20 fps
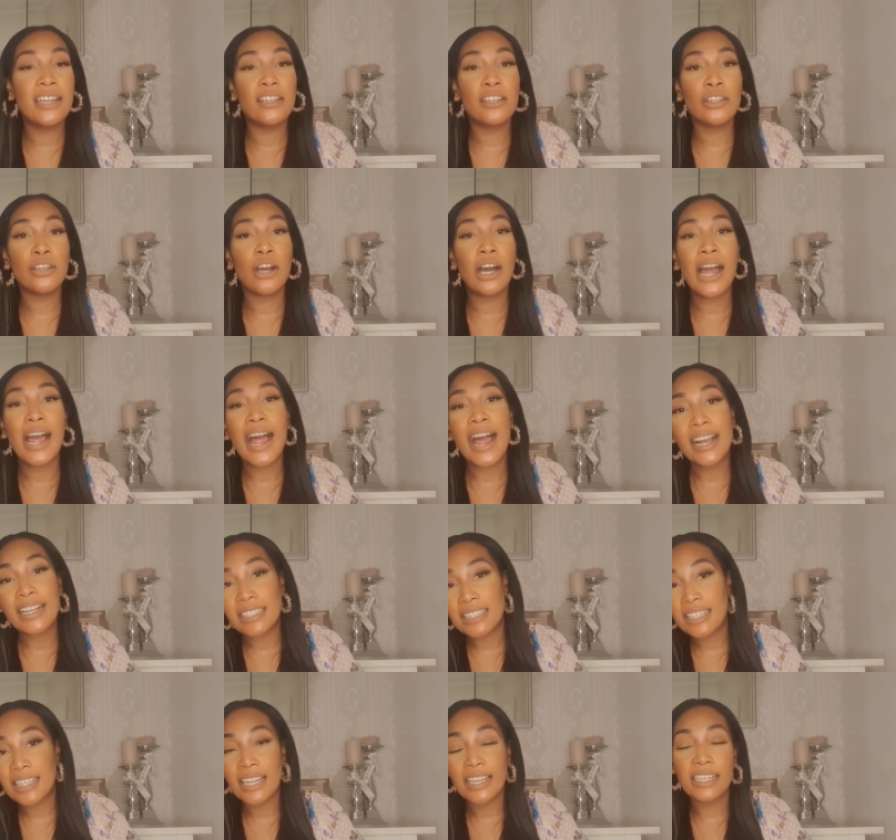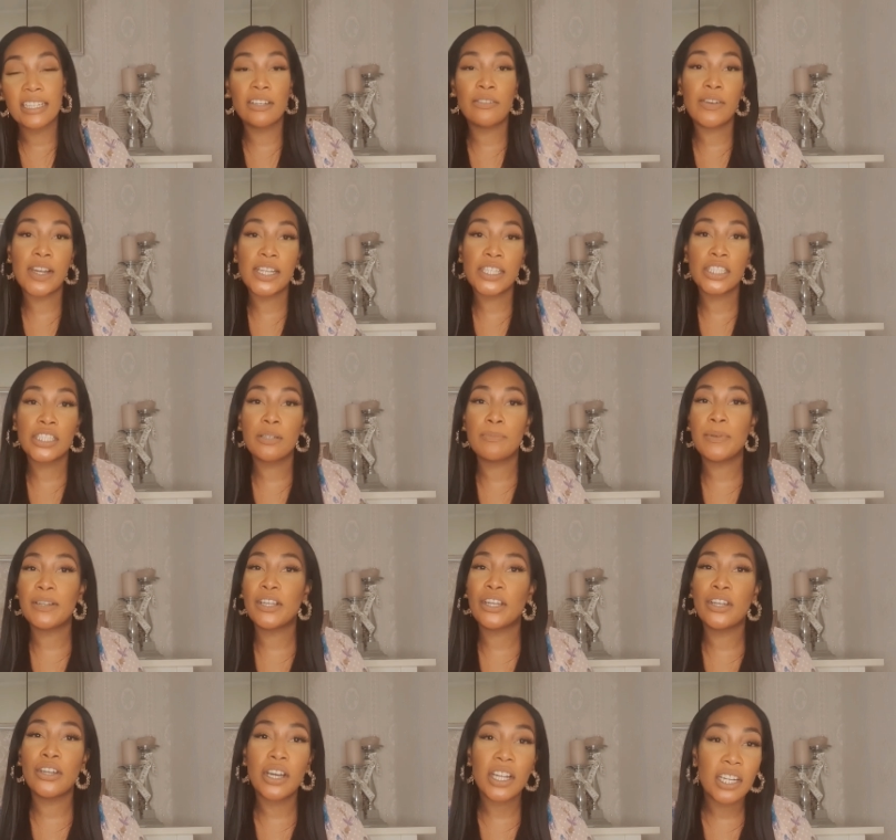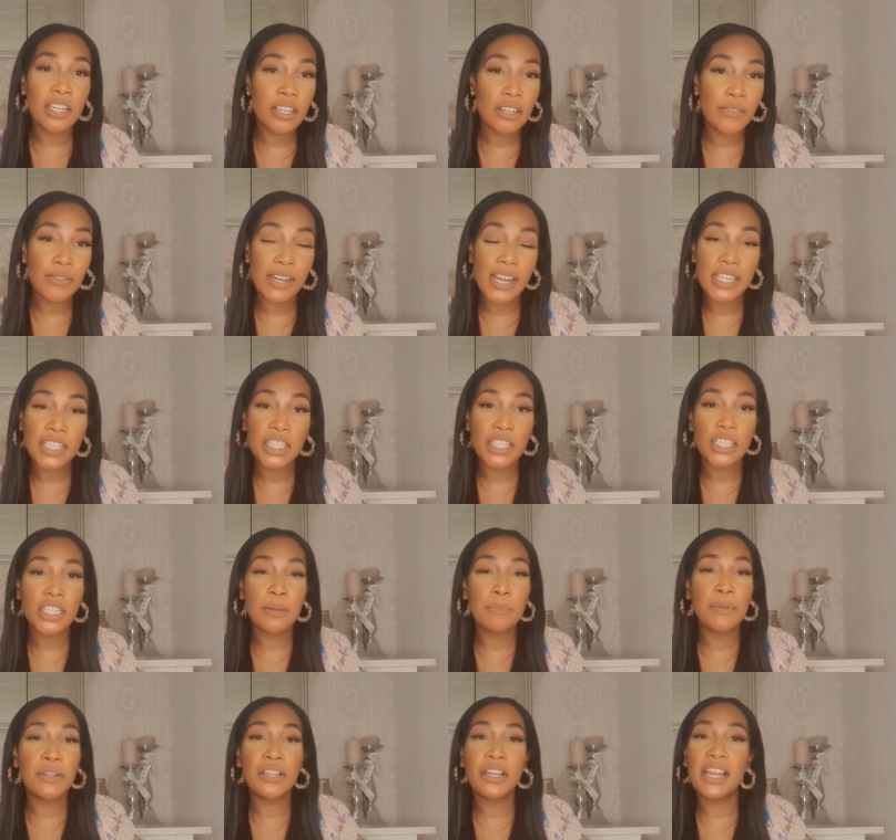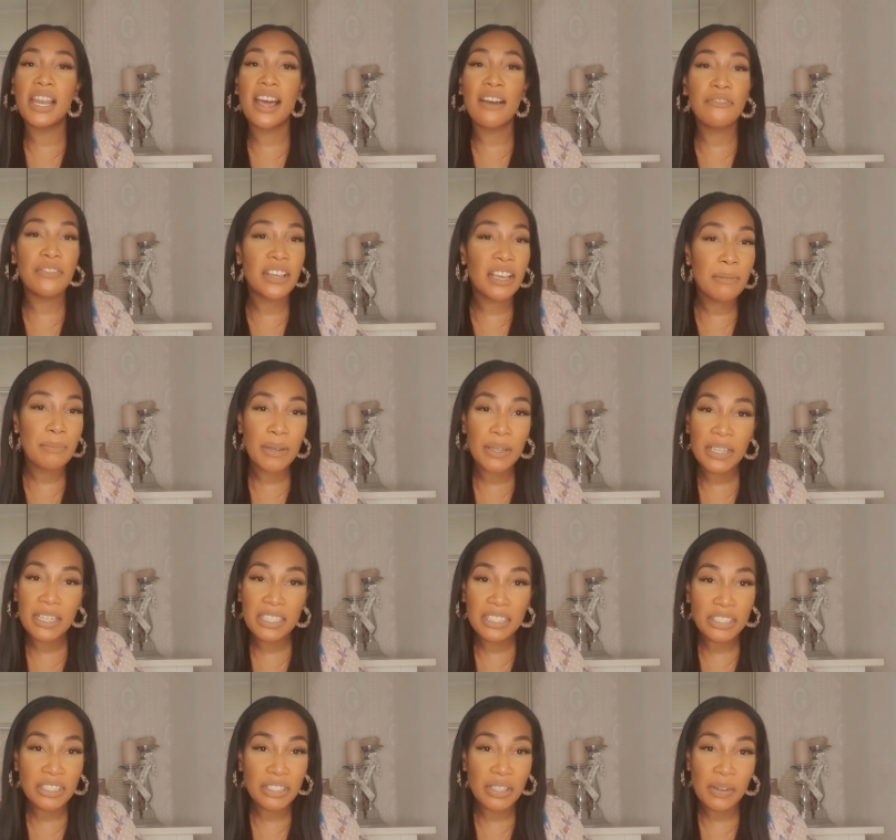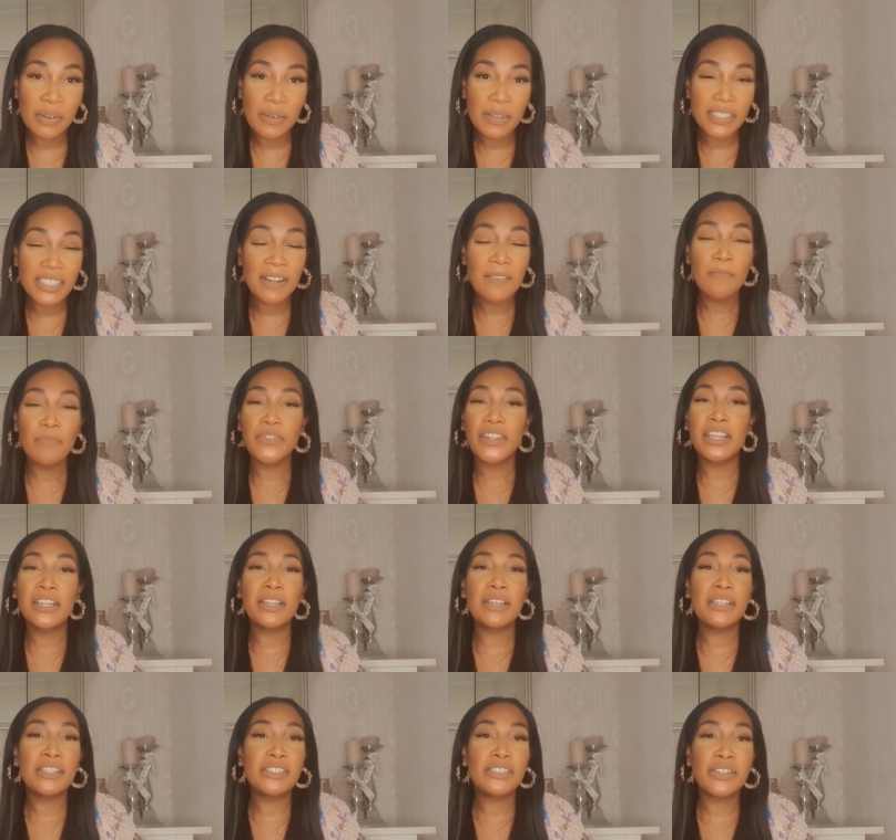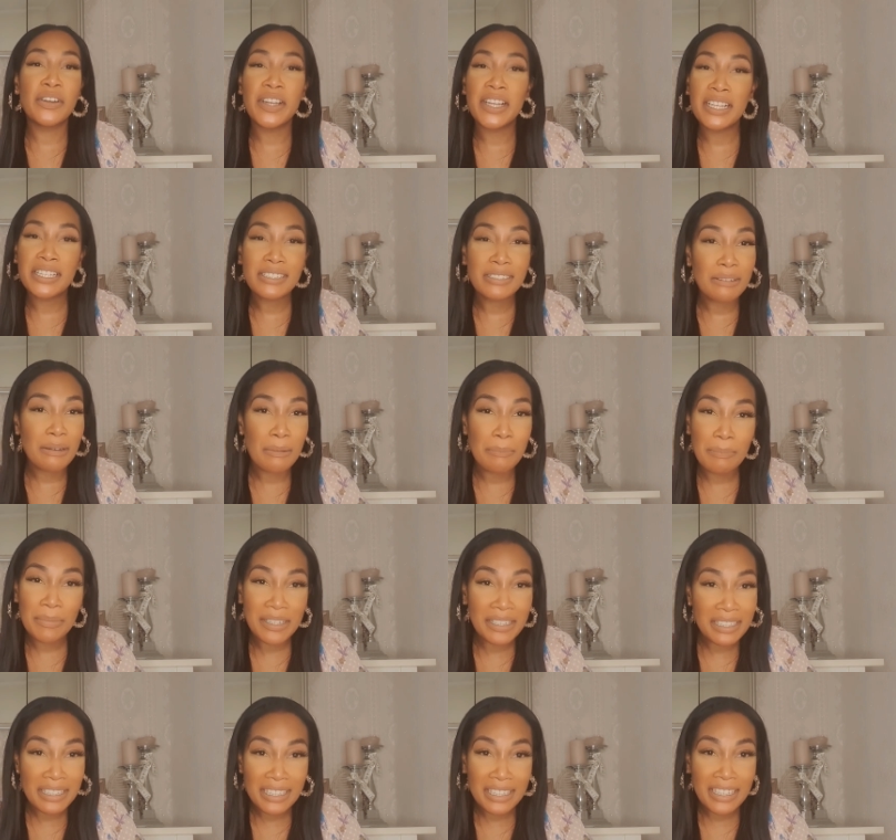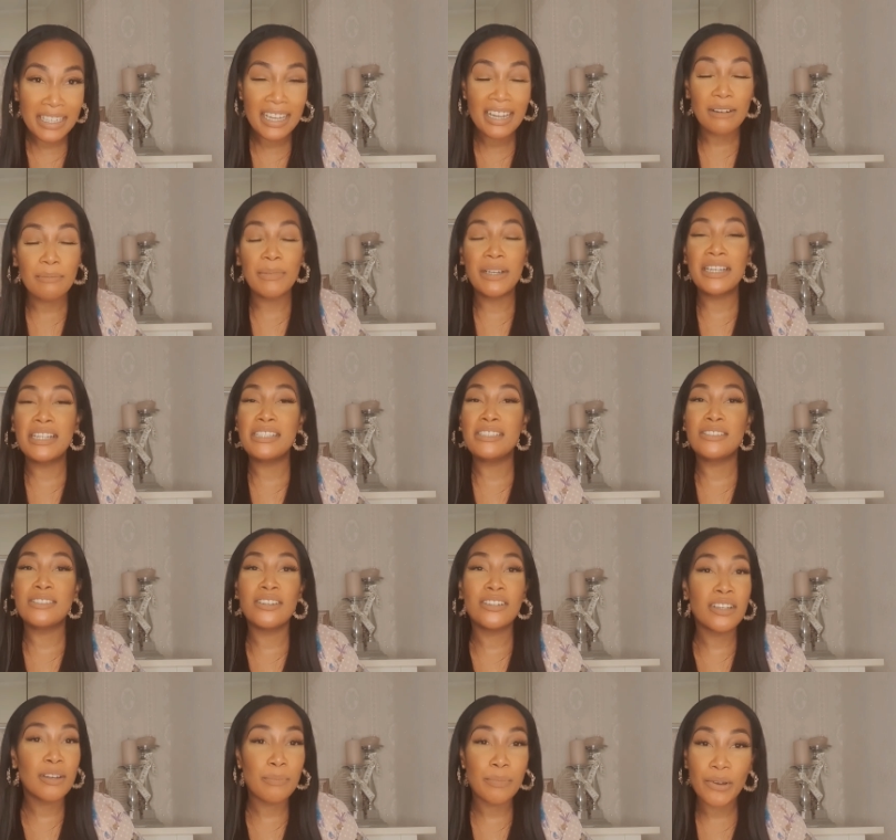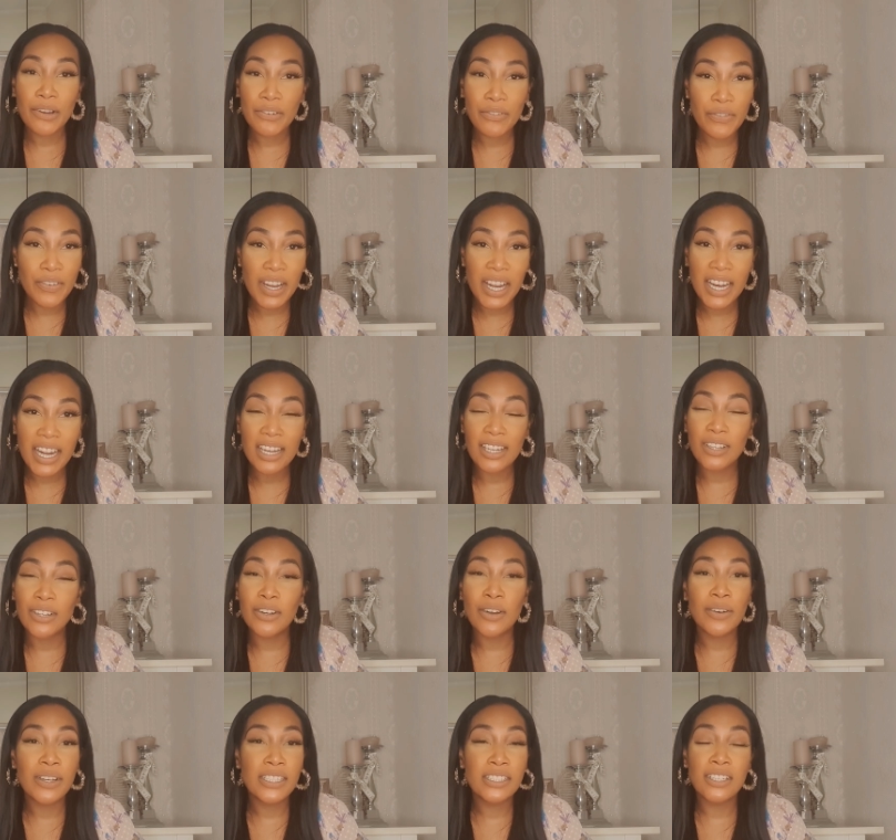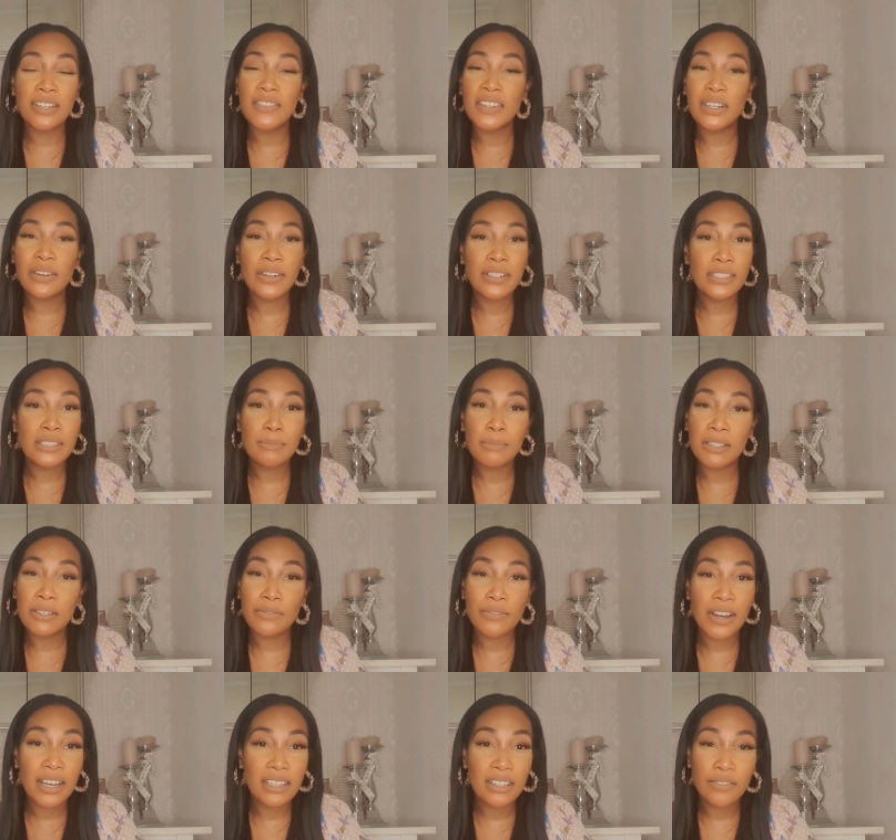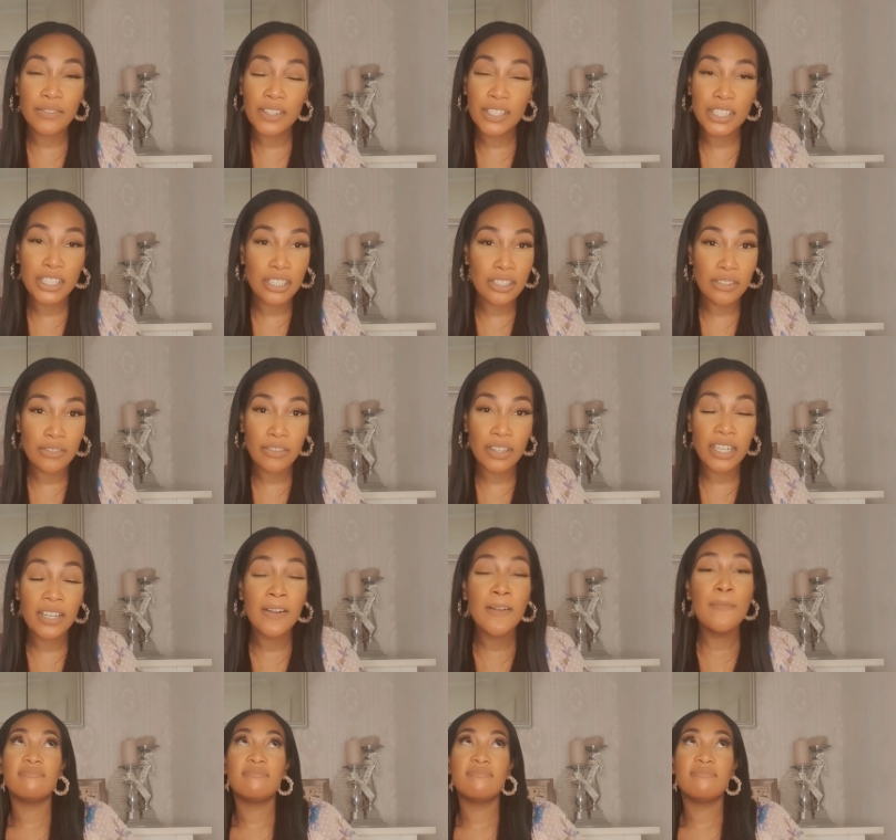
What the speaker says: And you're acting like in a relationship, but you're not in a relationship, and you're laughing about his jokes, and you're enjoying his company, but he's not your boyfriend, and you know he's never going to be the father of your children.